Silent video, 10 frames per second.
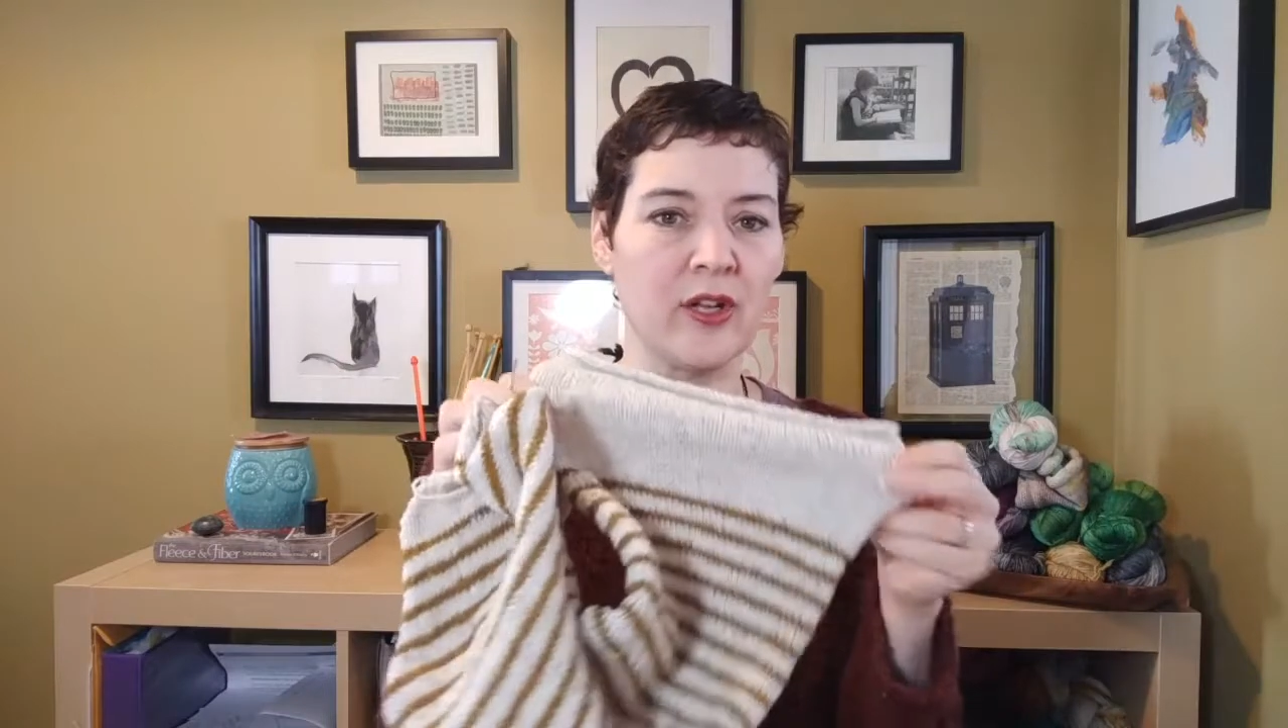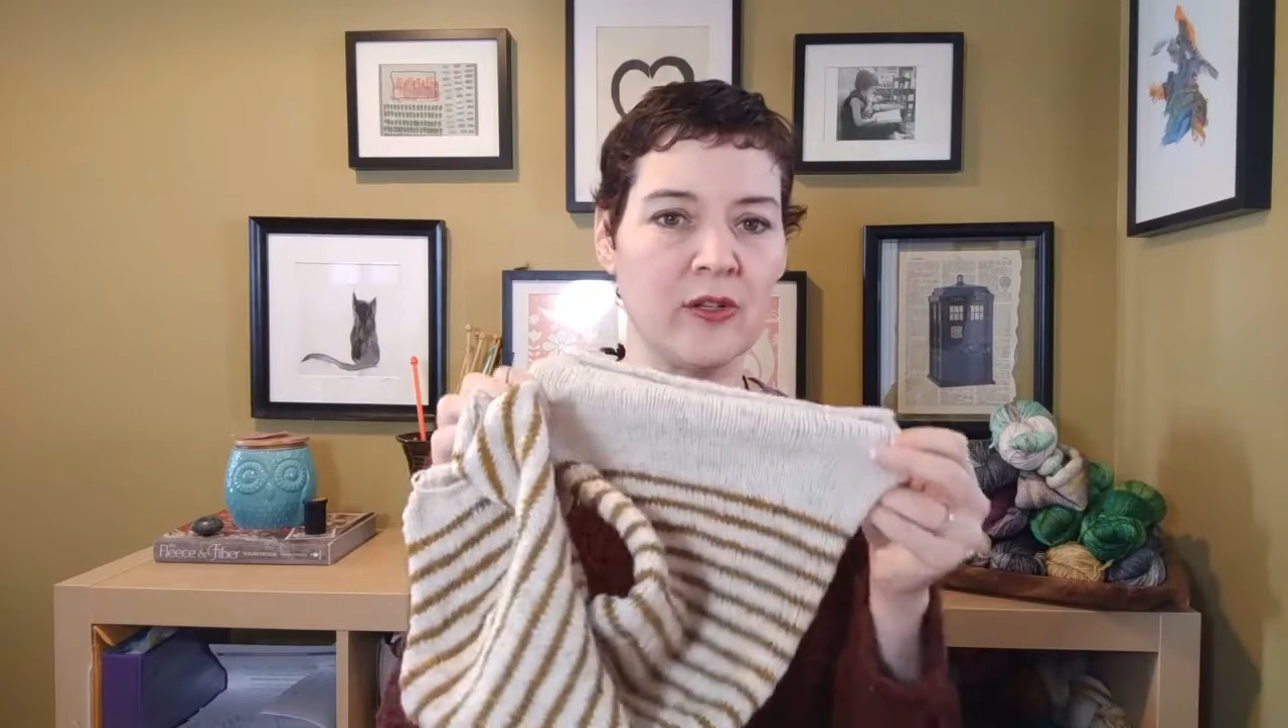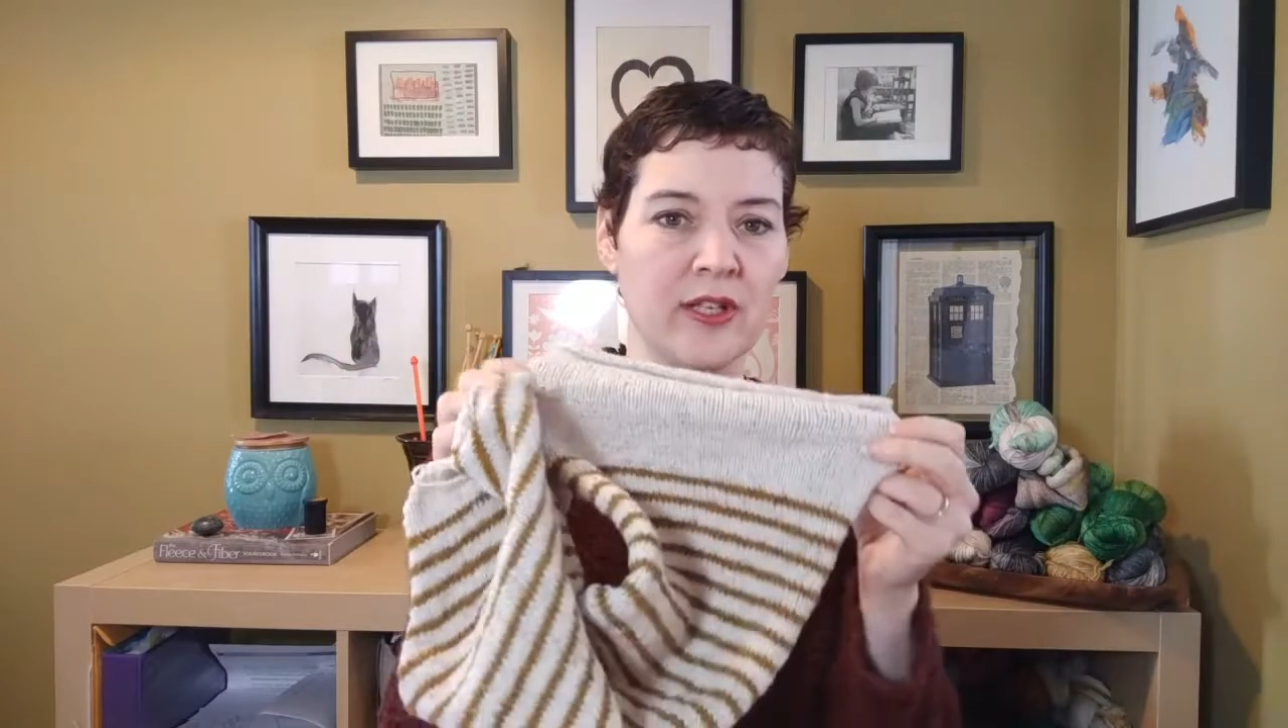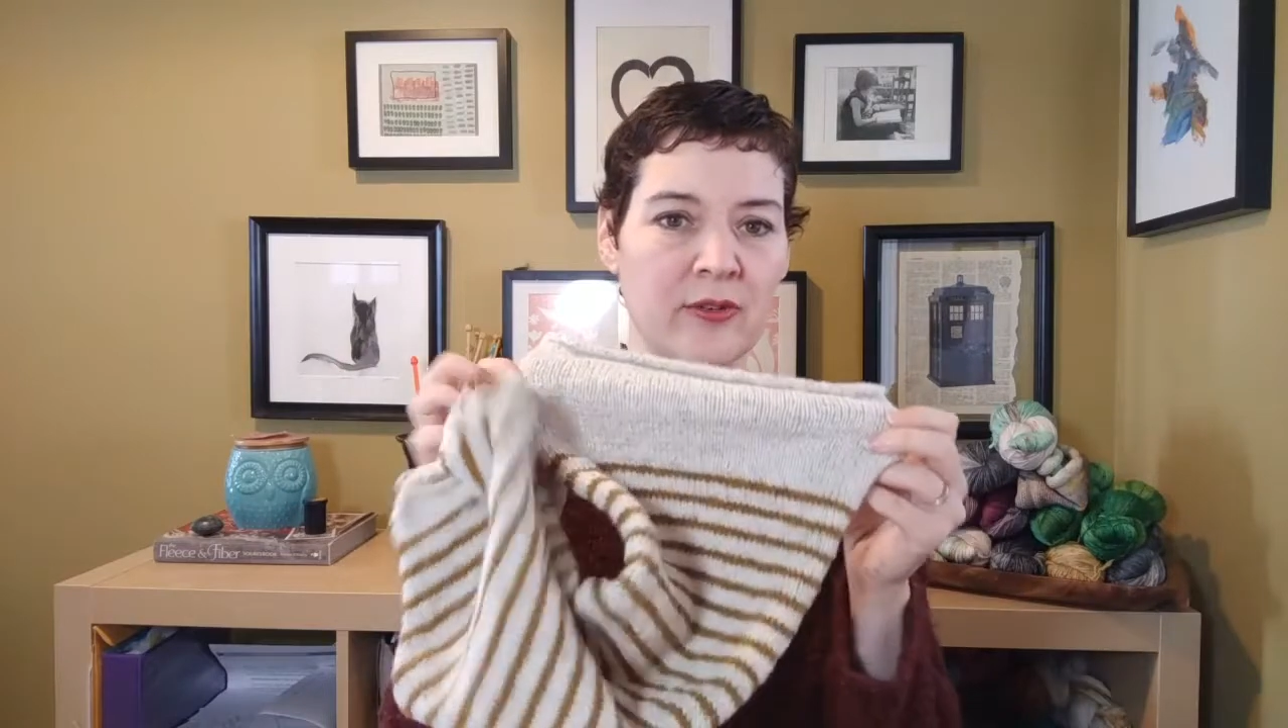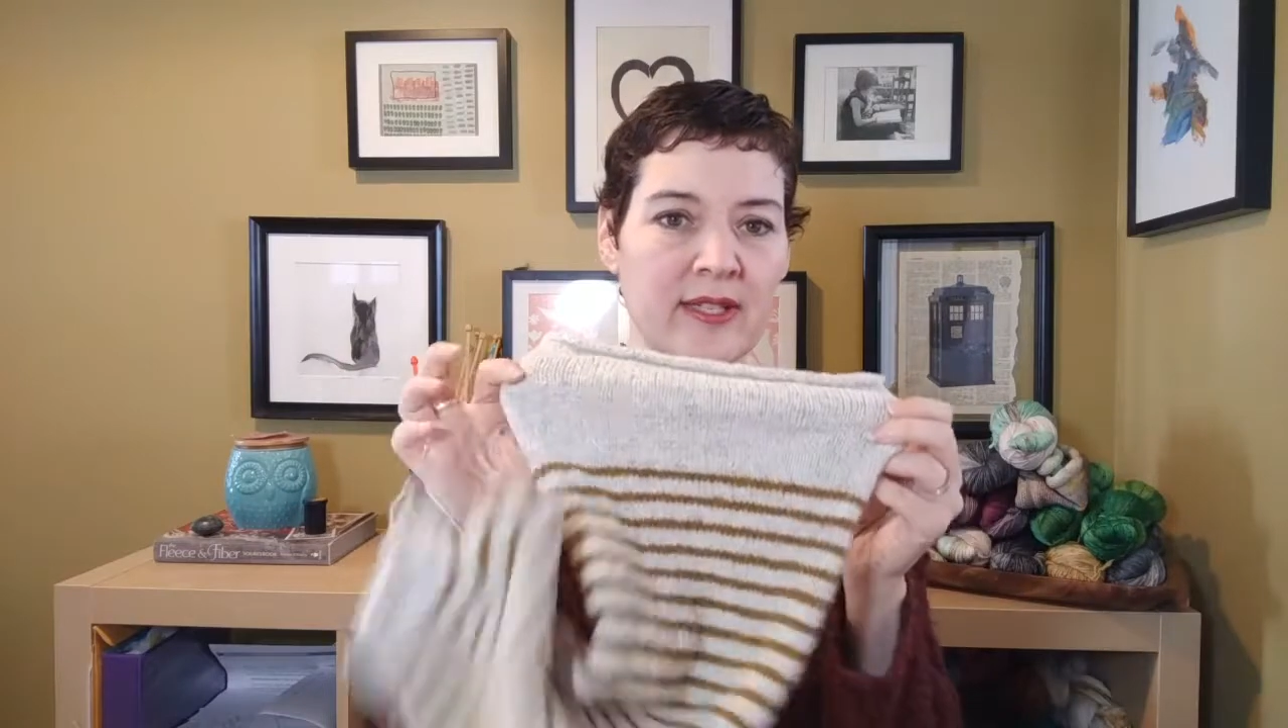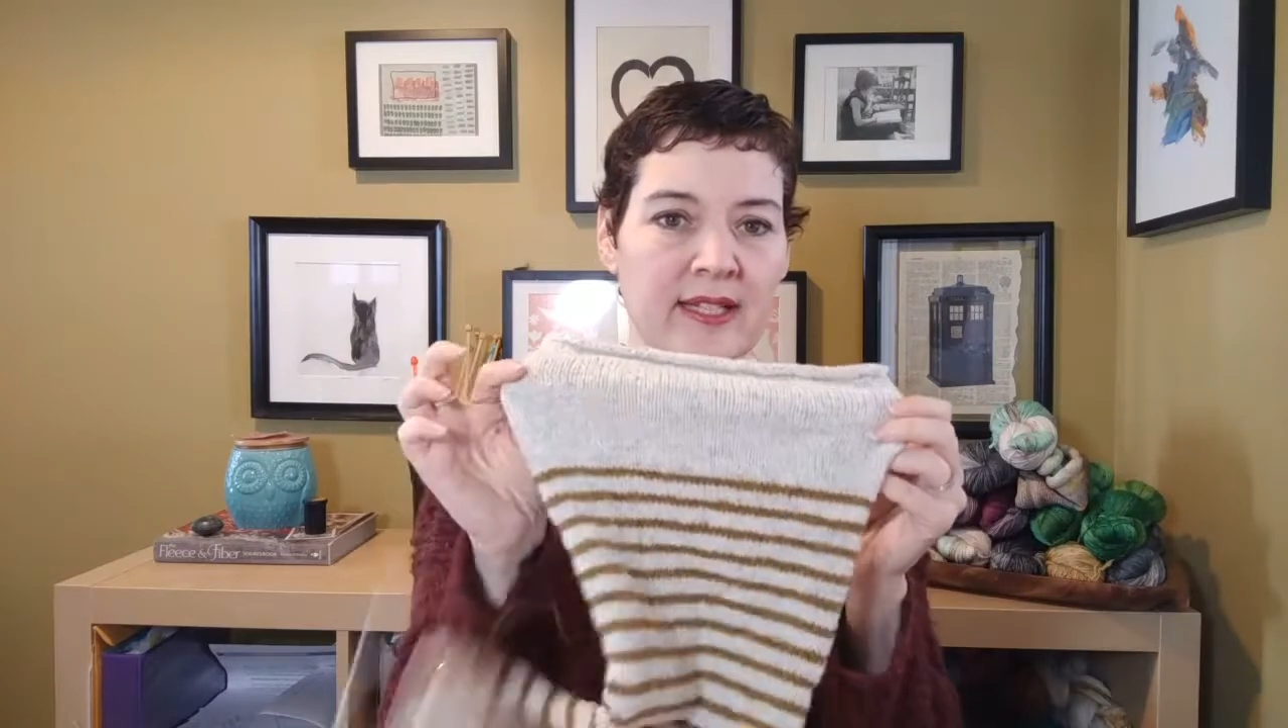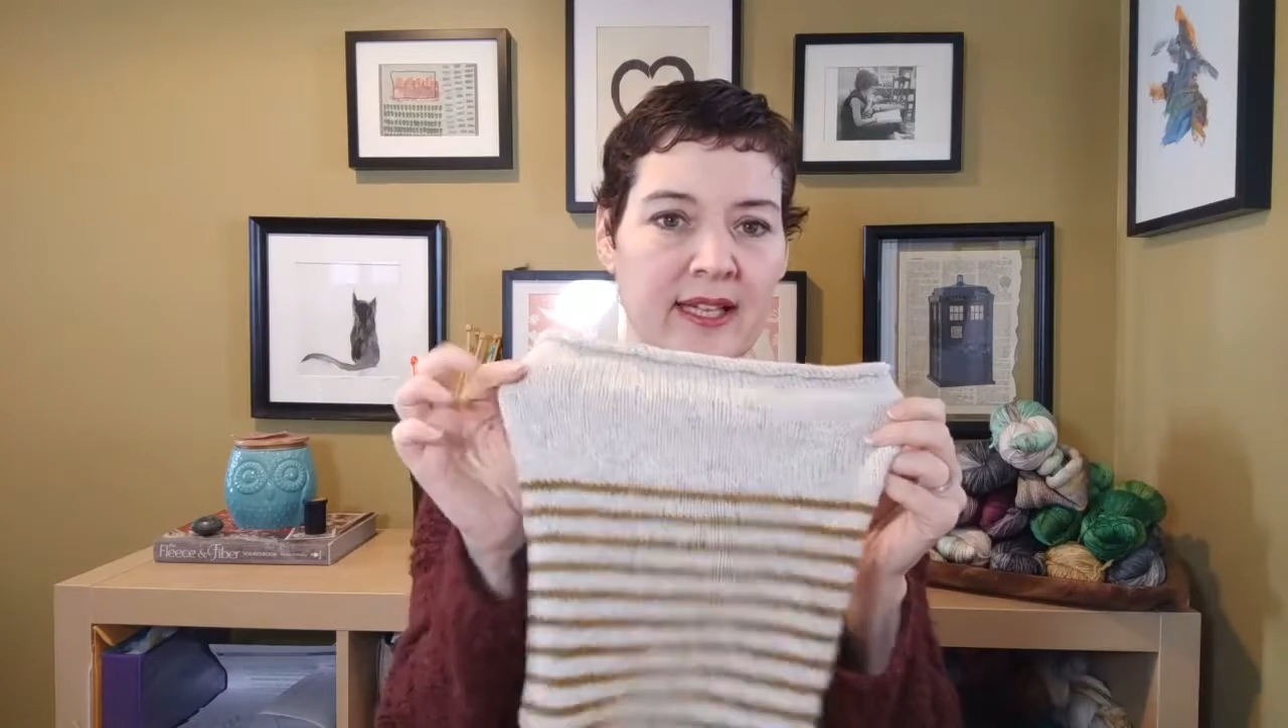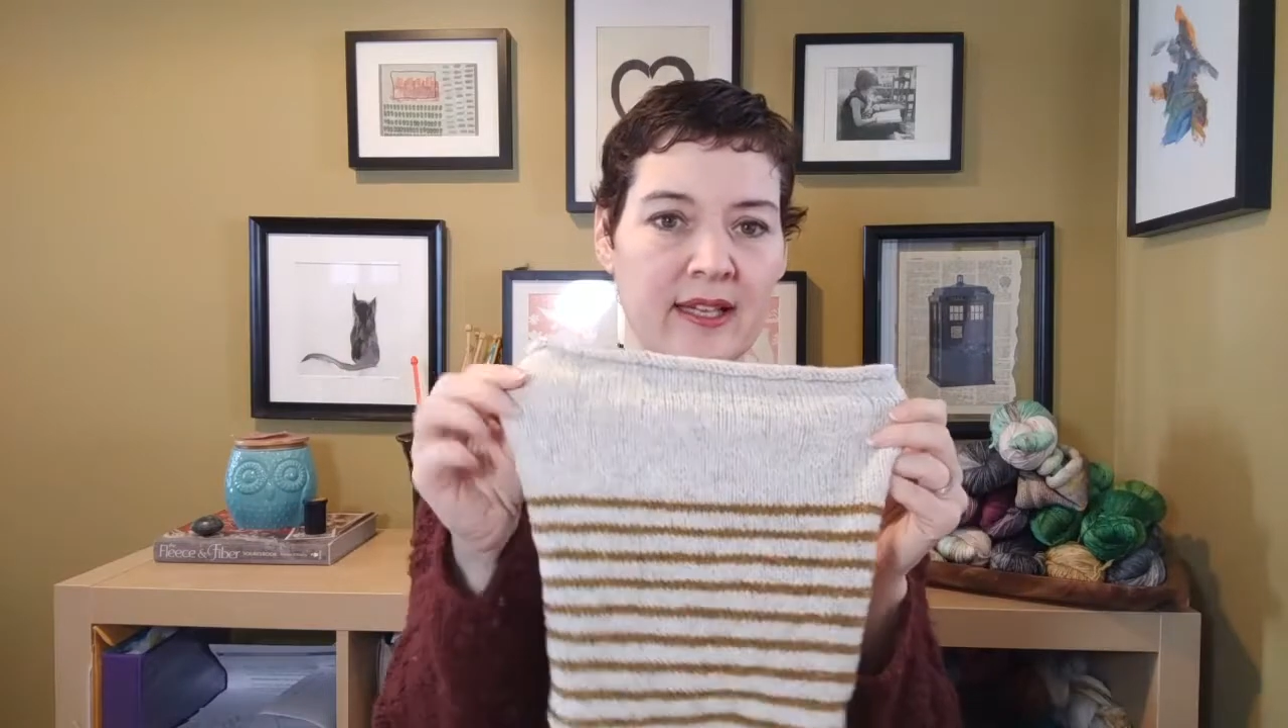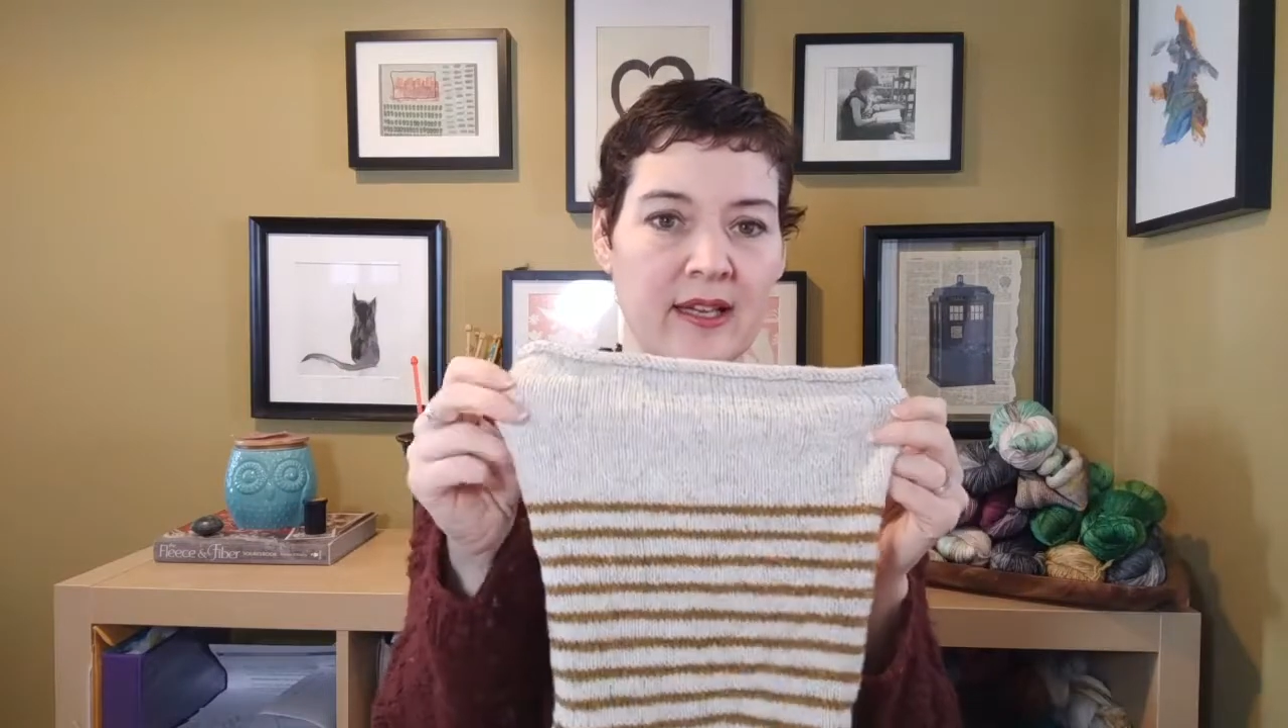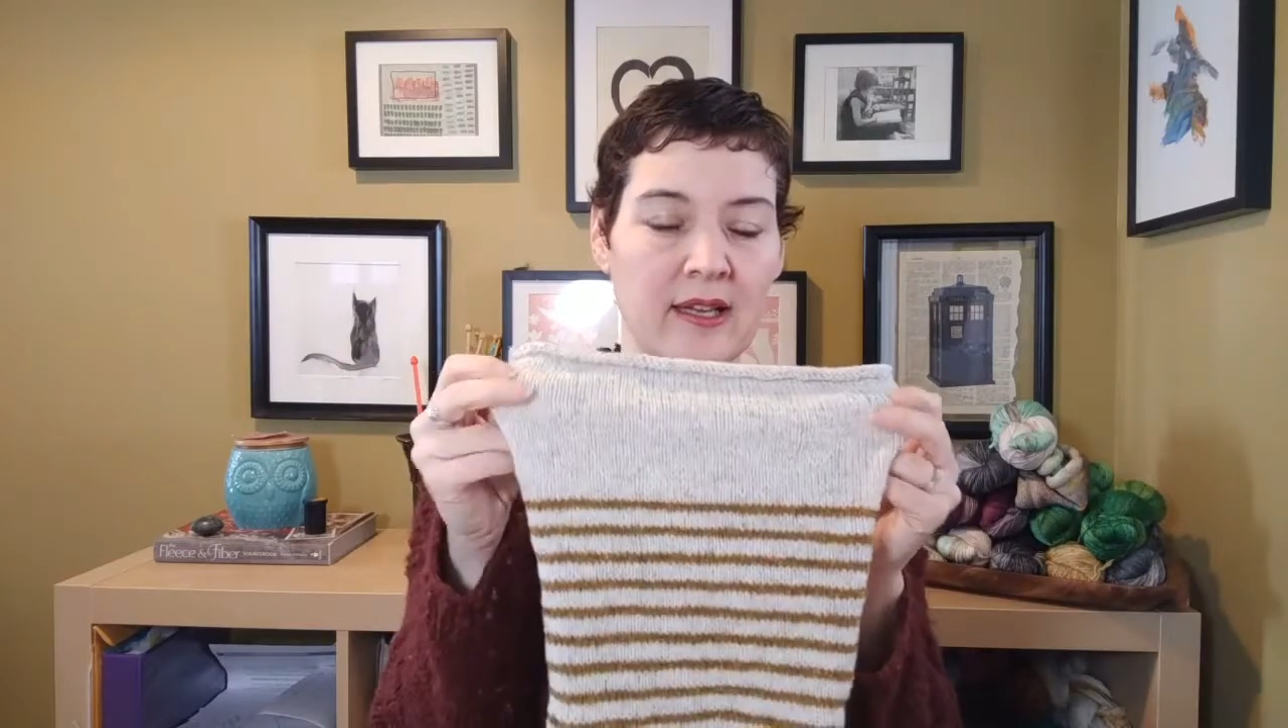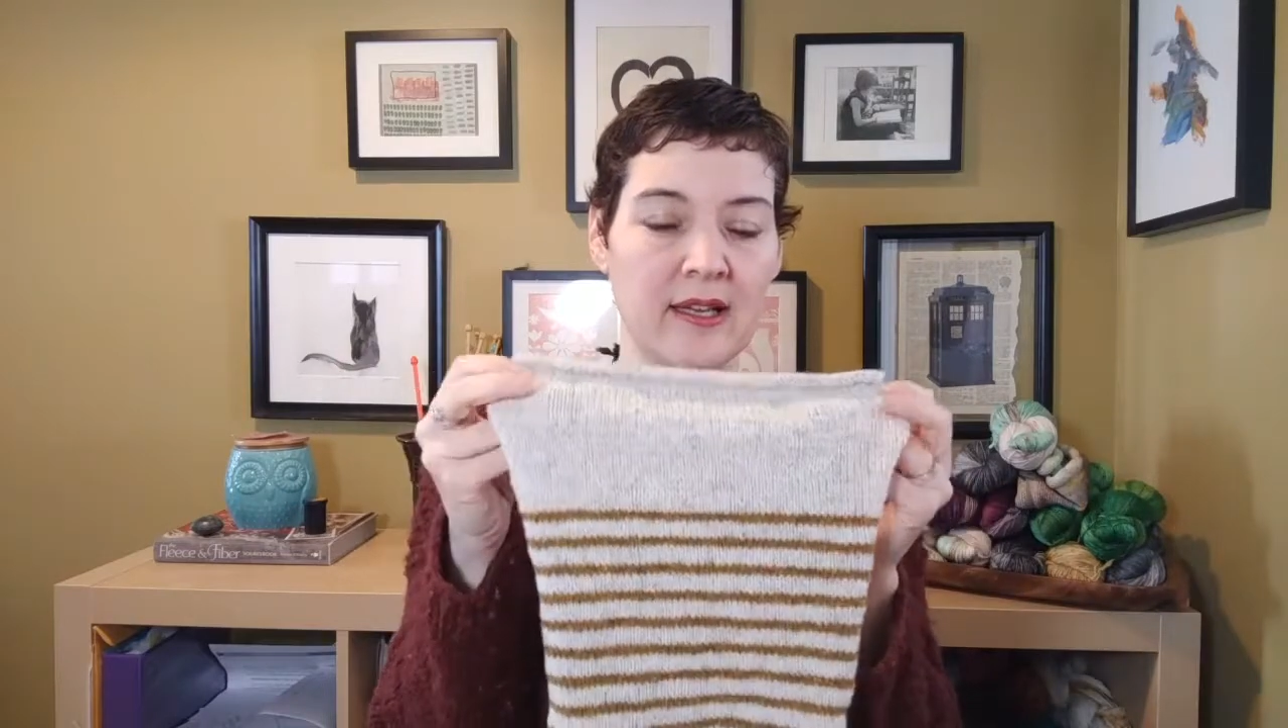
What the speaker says: you decreasing,